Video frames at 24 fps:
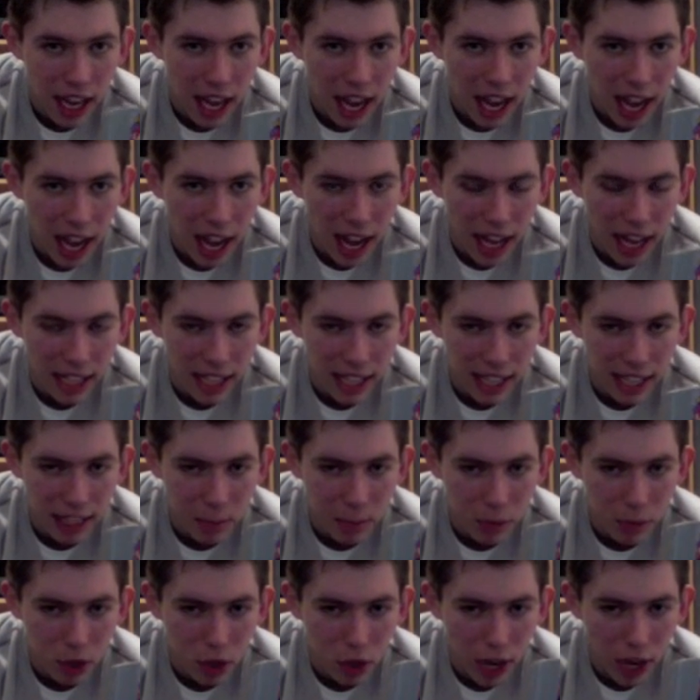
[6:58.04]
as I'm
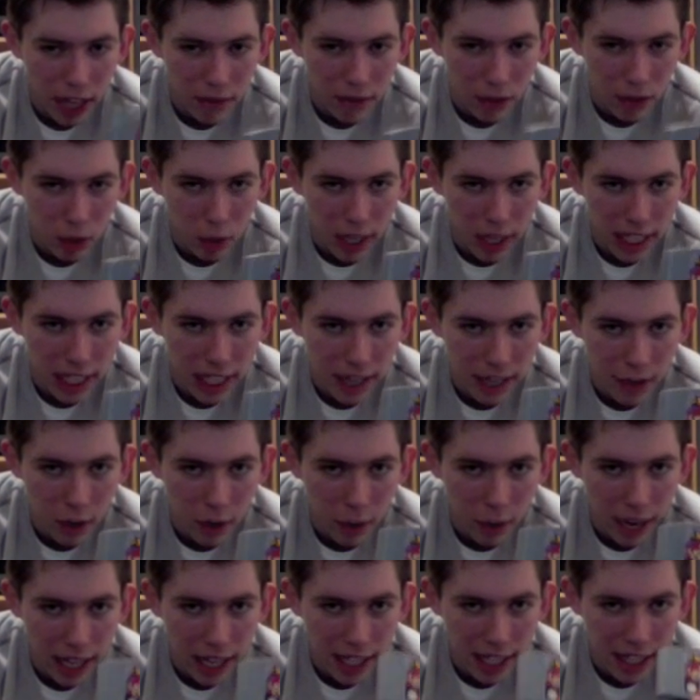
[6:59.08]
sure Xbox
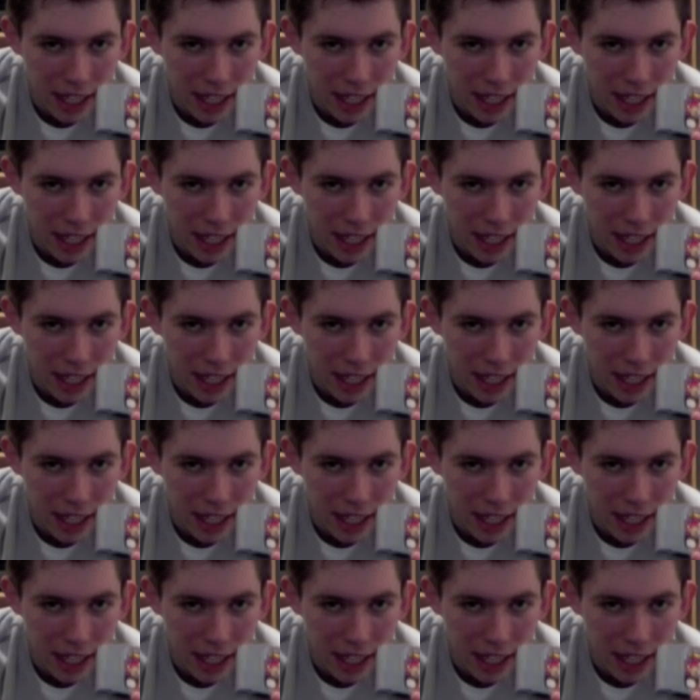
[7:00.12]
2708